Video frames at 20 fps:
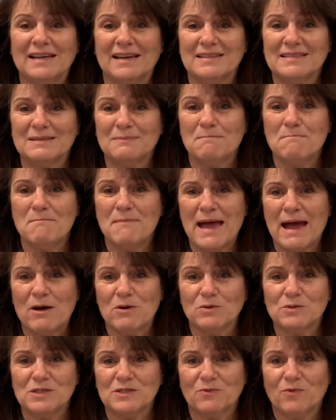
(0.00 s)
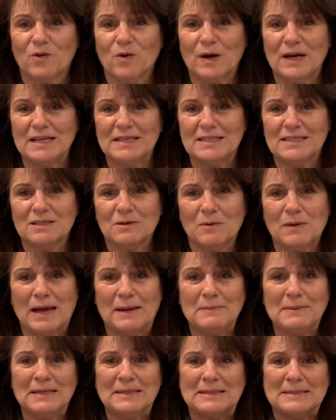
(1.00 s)
mouse voice, so
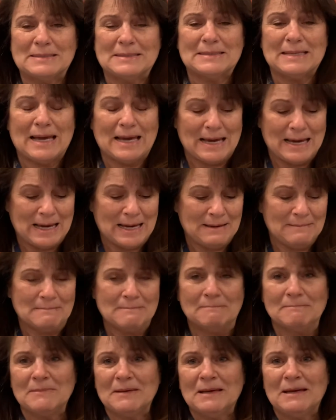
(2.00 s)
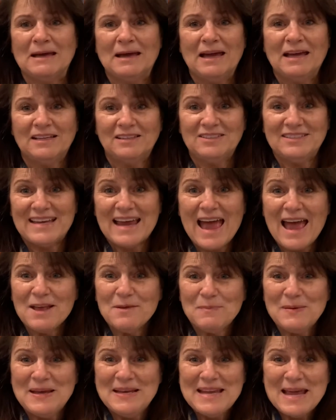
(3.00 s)
I'm going to say, Jack
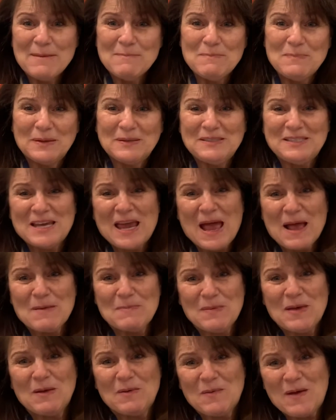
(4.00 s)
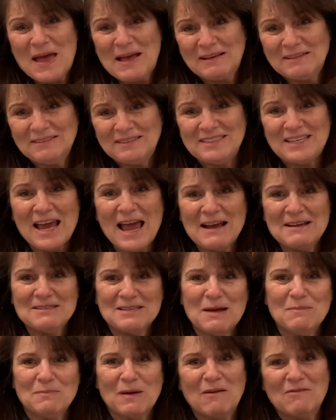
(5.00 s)
be nimble, Jack be quick, Jack
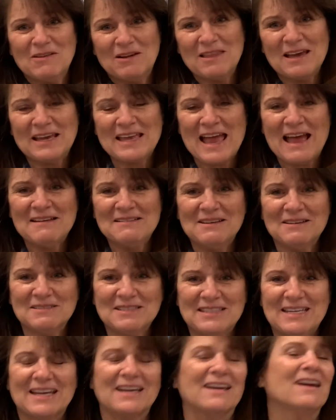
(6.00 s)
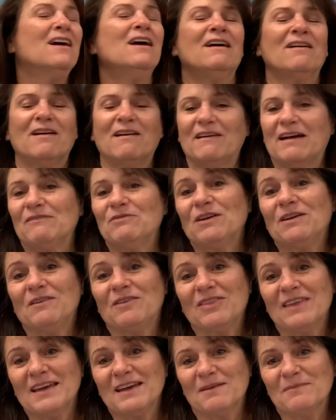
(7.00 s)
jump over the candlestick. However you
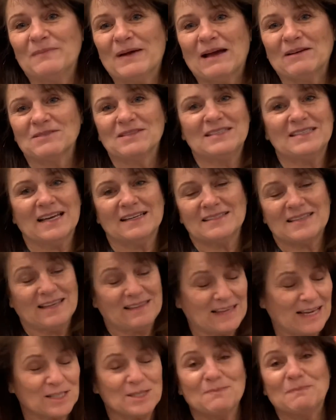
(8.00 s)
think a mouse says it, that's